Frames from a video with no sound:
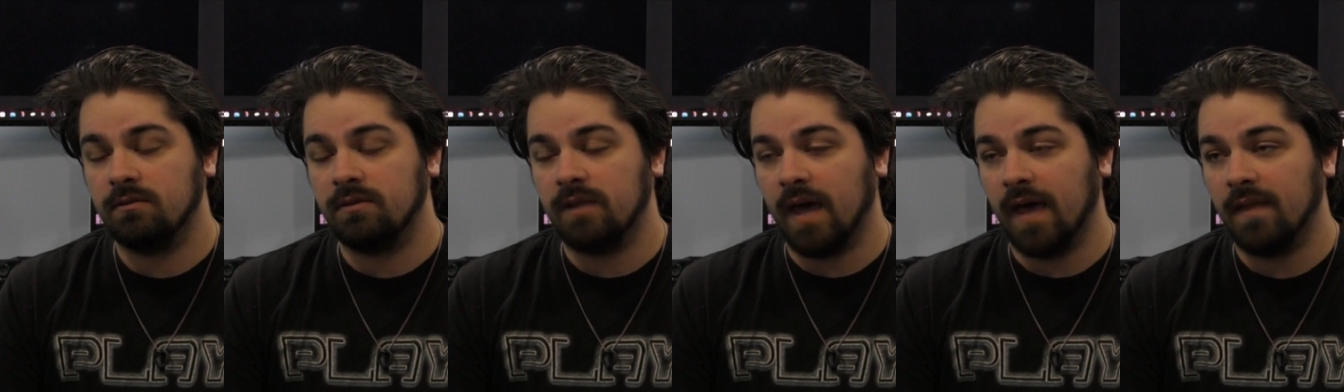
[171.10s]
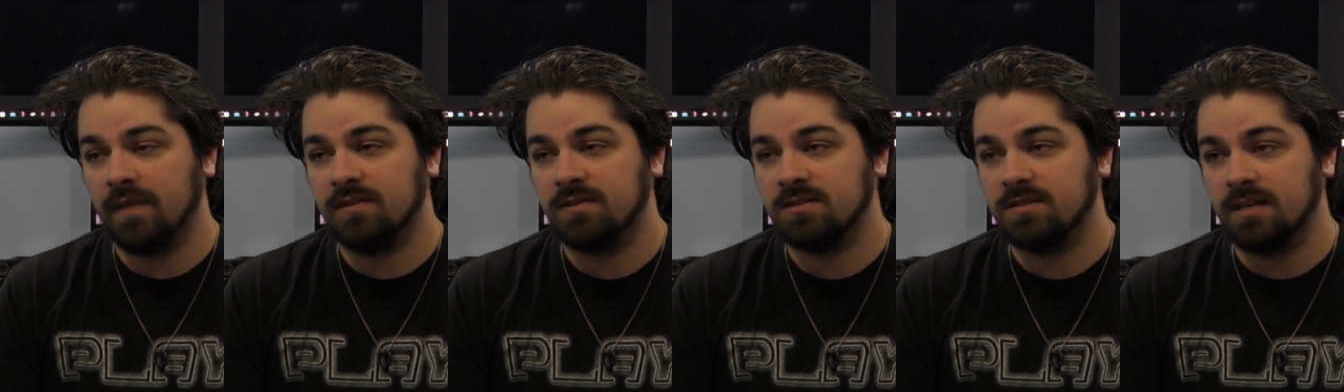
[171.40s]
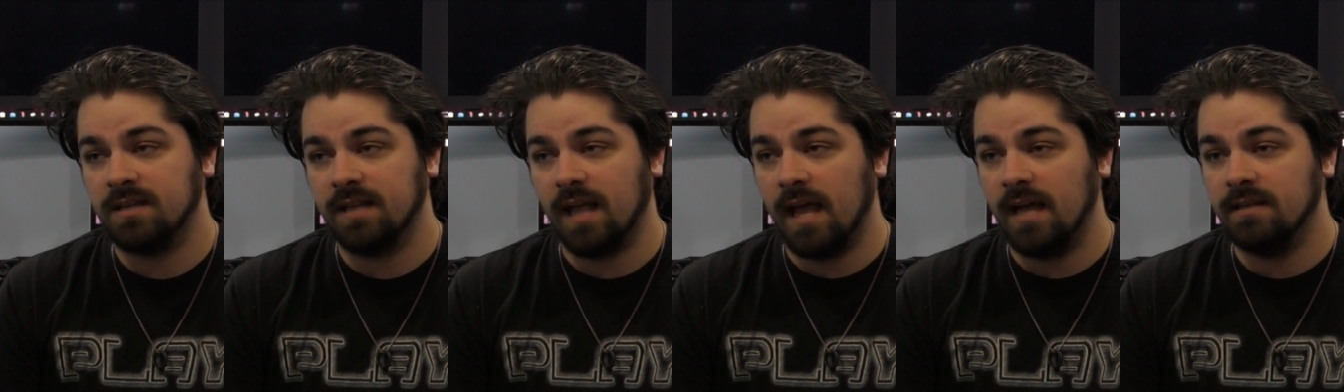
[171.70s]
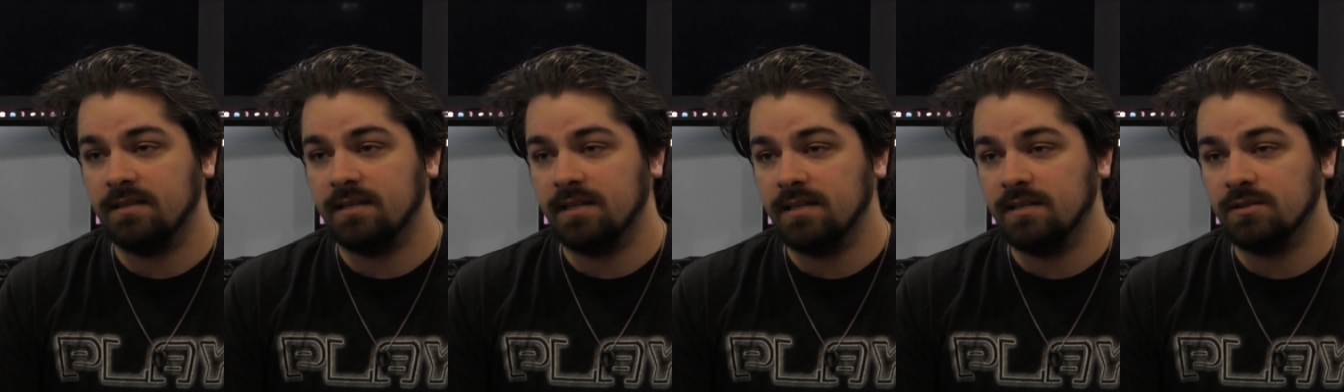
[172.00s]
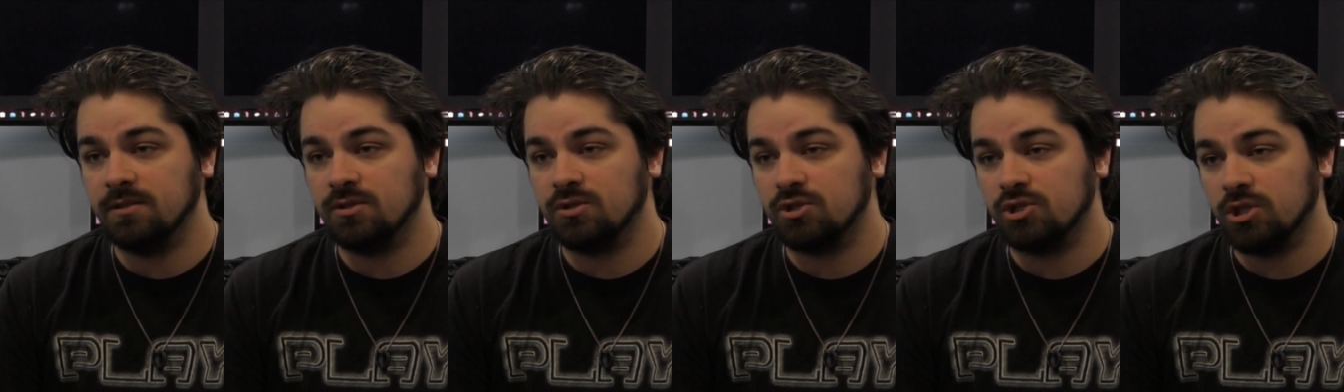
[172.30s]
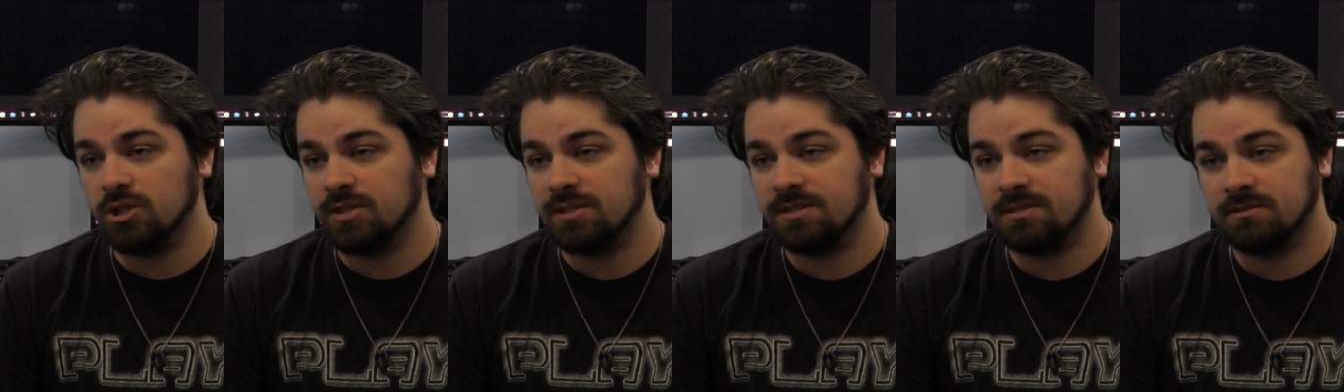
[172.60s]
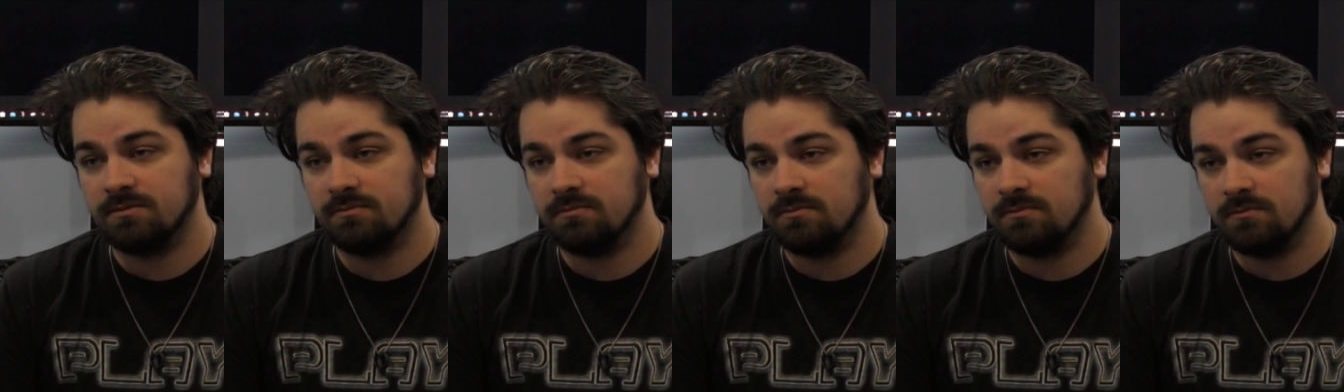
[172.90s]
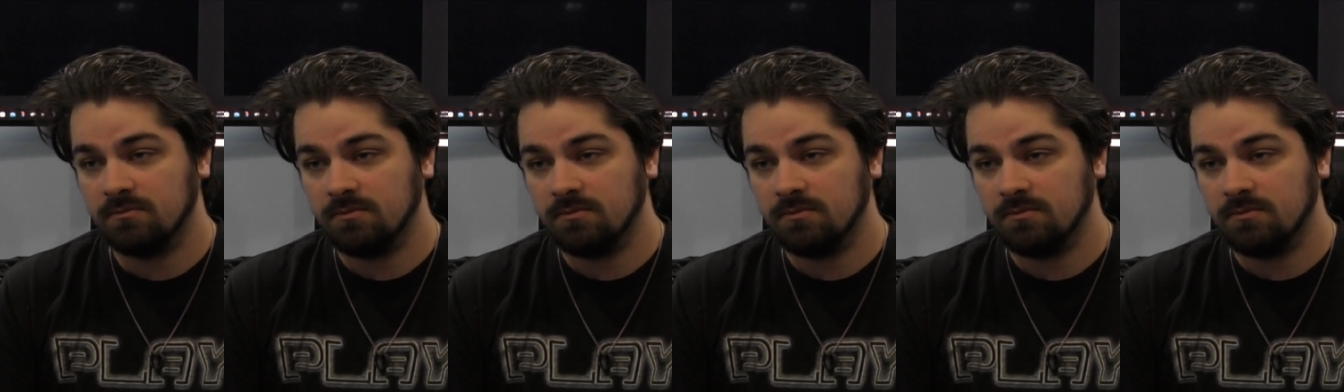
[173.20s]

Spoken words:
deaths and endings just